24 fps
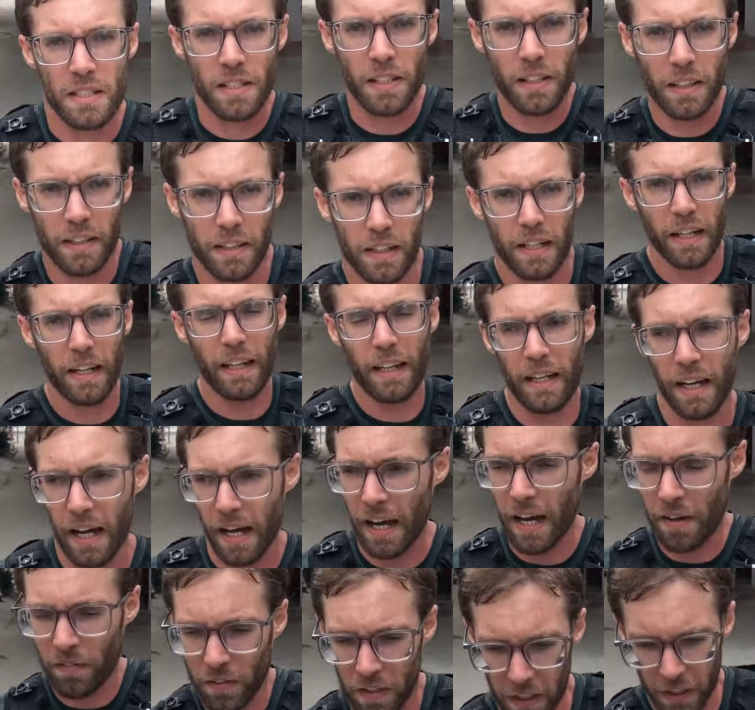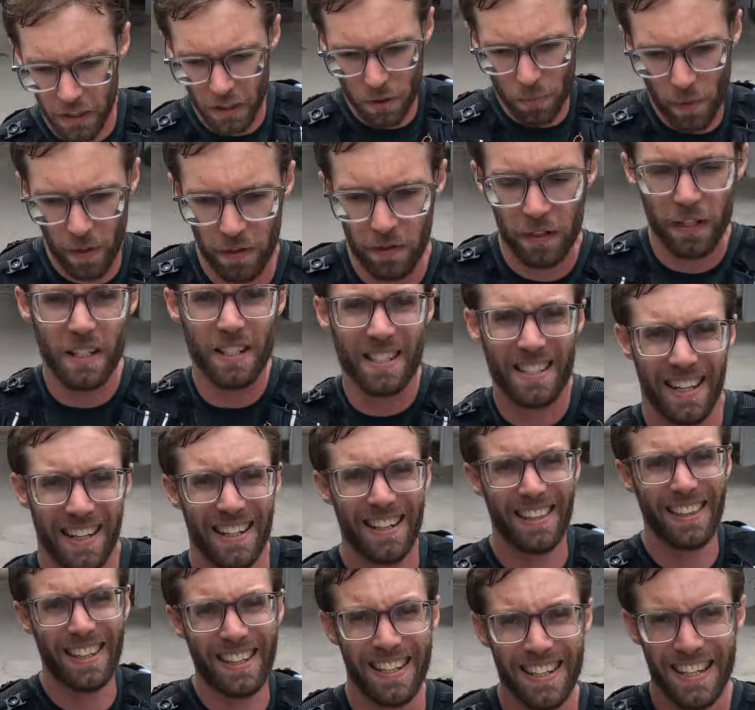Certainly I haven't experienced
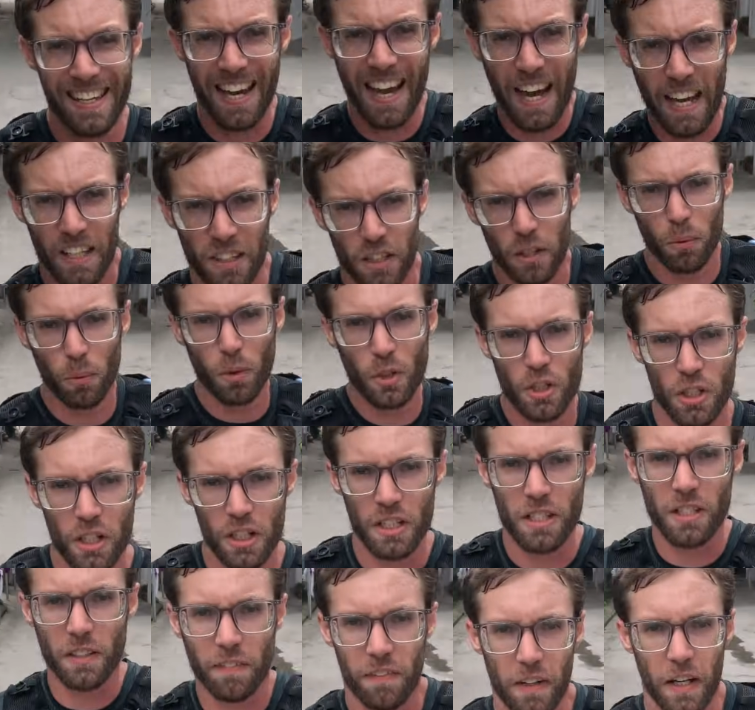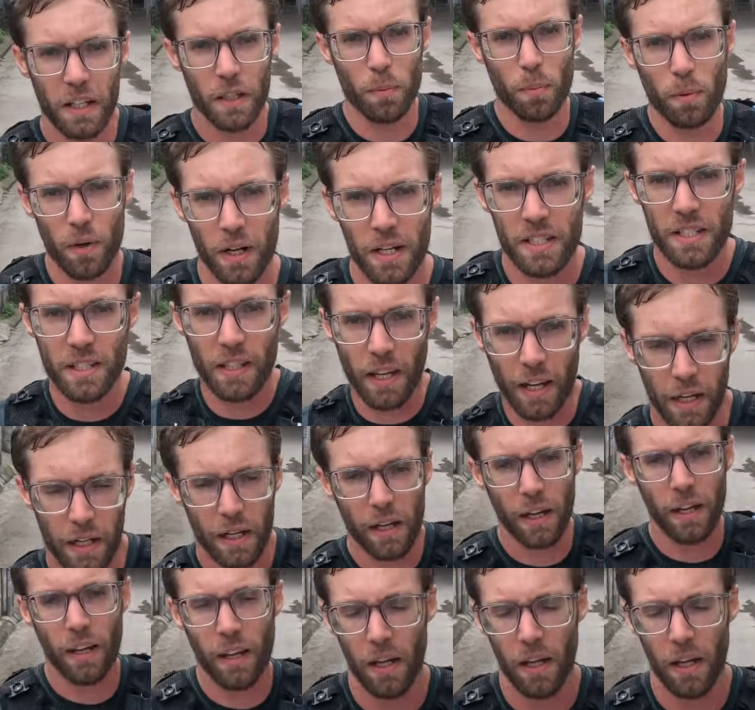anything yet that would justify the price tag.